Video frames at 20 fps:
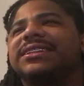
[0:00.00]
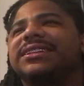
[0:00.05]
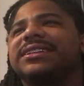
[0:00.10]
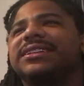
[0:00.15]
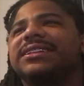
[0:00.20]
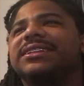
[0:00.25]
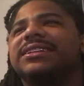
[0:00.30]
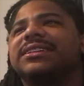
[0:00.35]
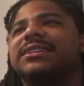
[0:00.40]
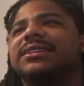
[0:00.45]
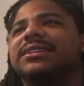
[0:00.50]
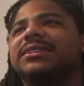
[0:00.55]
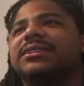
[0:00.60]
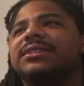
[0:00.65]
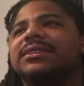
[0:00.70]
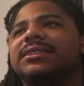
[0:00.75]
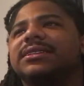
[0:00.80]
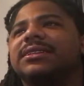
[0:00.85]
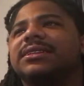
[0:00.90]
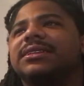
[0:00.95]

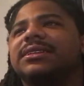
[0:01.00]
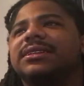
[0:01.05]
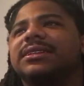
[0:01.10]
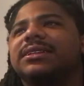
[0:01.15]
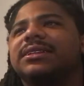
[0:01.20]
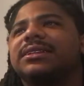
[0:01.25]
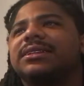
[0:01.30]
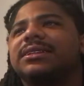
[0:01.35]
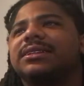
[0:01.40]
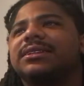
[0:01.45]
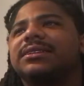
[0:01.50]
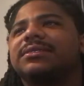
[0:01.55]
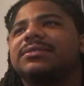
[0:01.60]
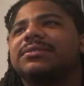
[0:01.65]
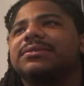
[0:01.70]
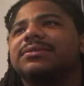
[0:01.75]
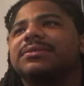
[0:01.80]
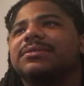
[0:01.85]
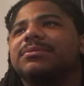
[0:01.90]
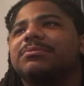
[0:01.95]

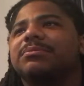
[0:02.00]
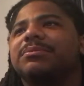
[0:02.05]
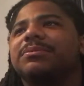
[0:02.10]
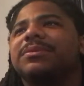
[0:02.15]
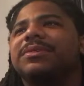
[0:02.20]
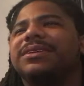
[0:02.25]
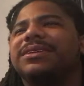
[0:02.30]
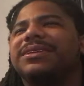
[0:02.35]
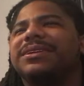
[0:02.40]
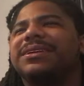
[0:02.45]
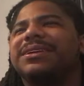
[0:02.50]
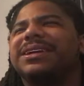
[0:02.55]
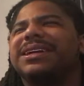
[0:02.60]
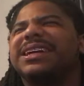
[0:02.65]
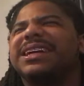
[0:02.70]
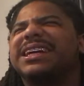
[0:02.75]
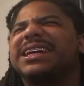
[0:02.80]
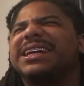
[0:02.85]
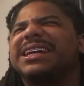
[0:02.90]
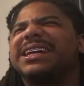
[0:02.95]

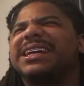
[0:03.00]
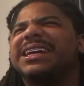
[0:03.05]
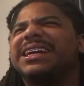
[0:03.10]
This person isn't speaking.